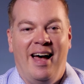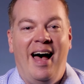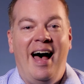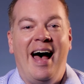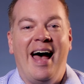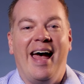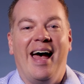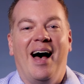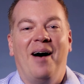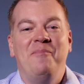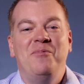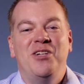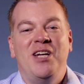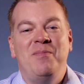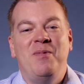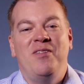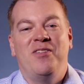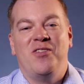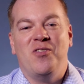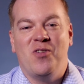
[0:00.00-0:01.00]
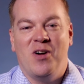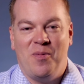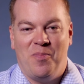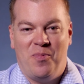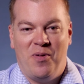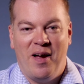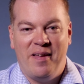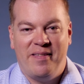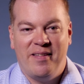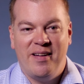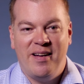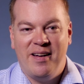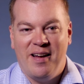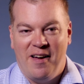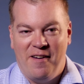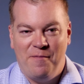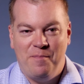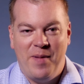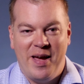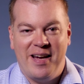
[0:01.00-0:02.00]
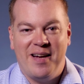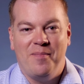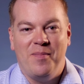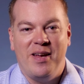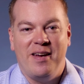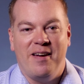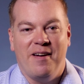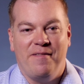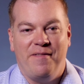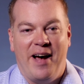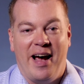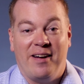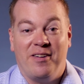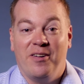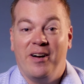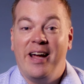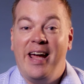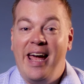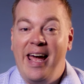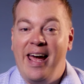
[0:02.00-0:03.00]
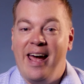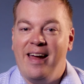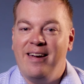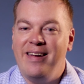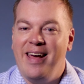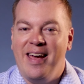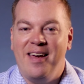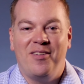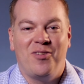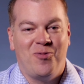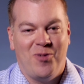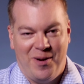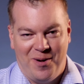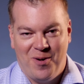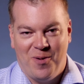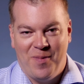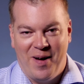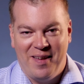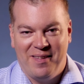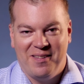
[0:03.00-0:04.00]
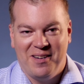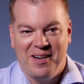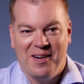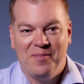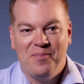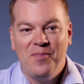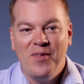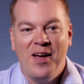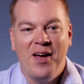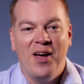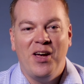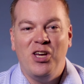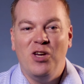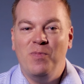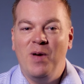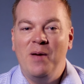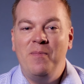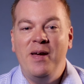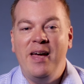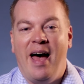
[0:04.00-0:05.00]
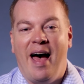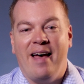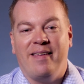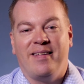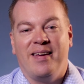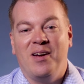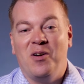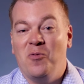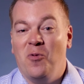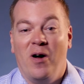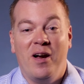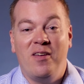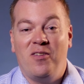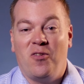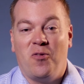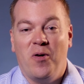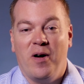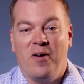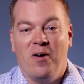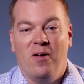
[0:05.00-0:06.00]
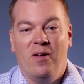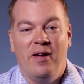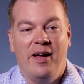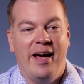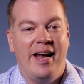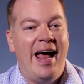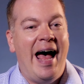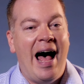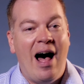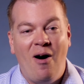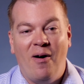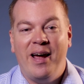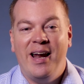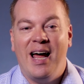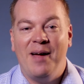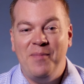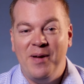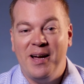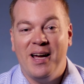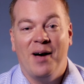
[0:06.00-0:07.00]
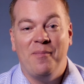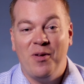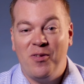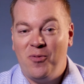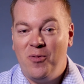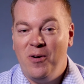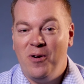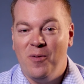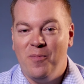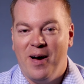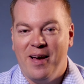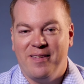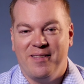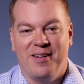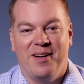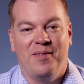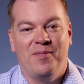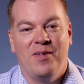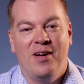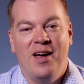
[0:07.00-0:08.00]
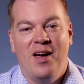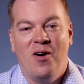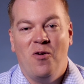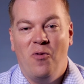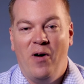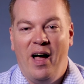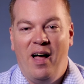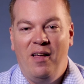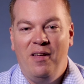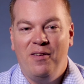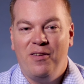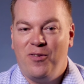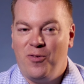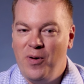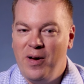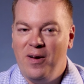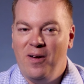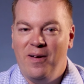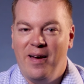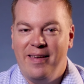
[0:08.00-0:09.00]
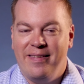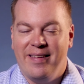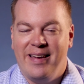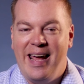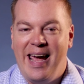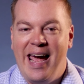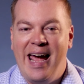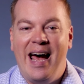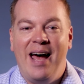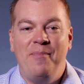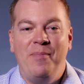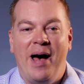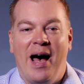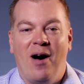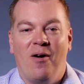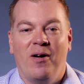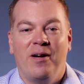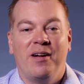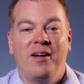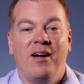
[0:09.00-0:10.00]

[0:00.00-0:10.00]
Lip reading: Hi, I'm Jamie Stewart, president of Mega Media Factory and a Squigglemeister. You may be asking, what is Squiggle and how can I become a Squigglemeister? Well, Squiggle is an AI-powered